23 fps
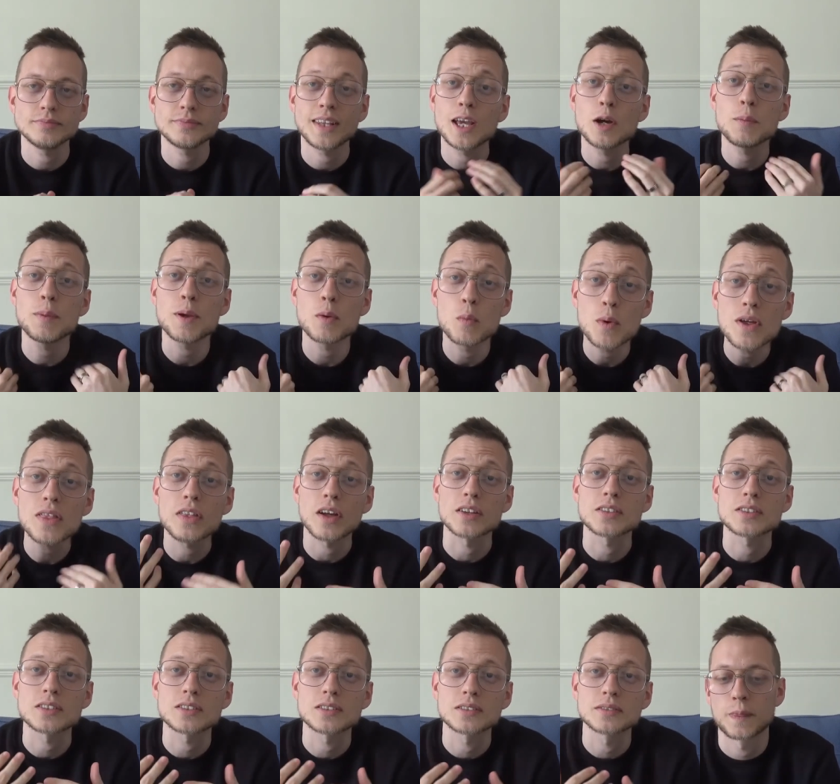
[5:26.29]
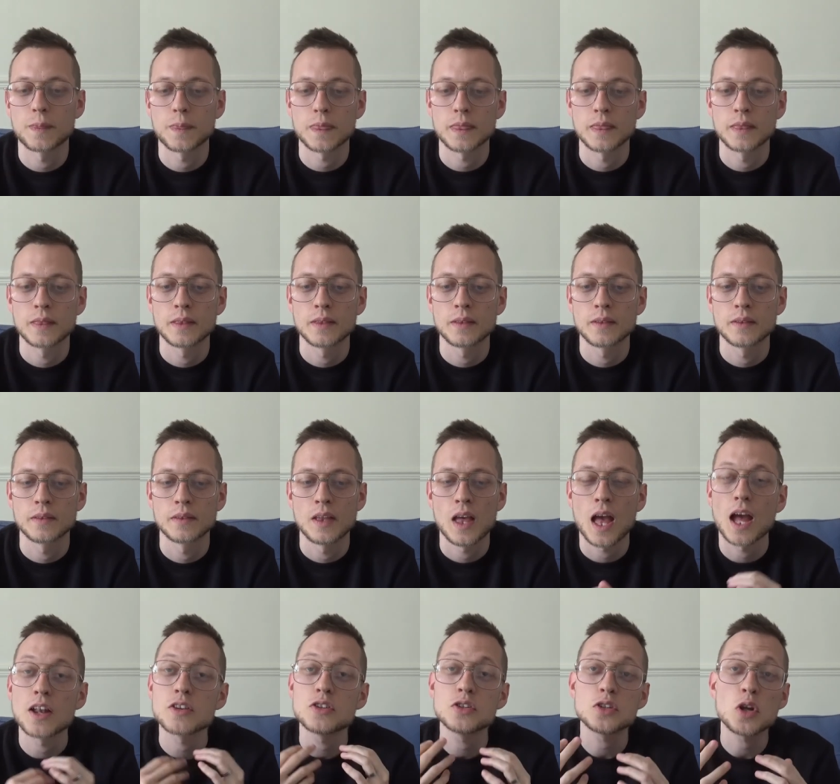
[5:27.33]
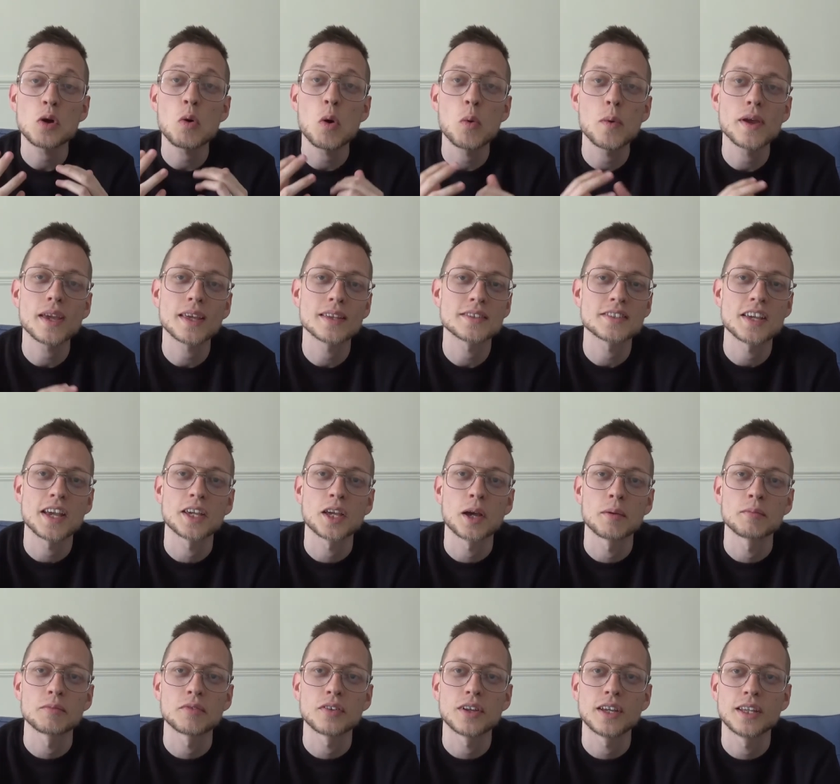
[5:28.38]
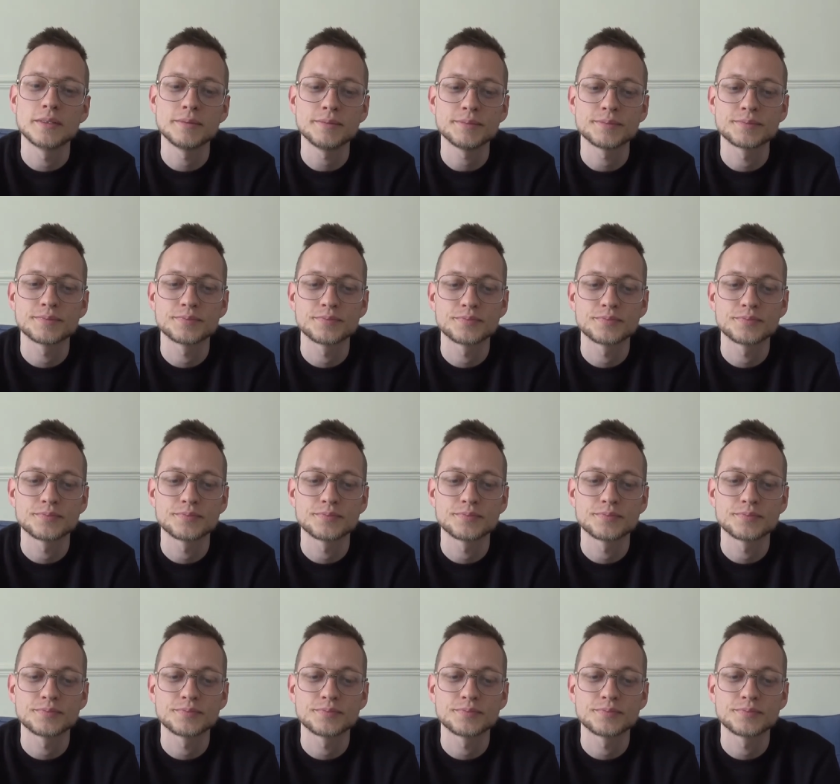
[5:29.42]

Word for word: He'll be with us. And you know what we can take comfort in?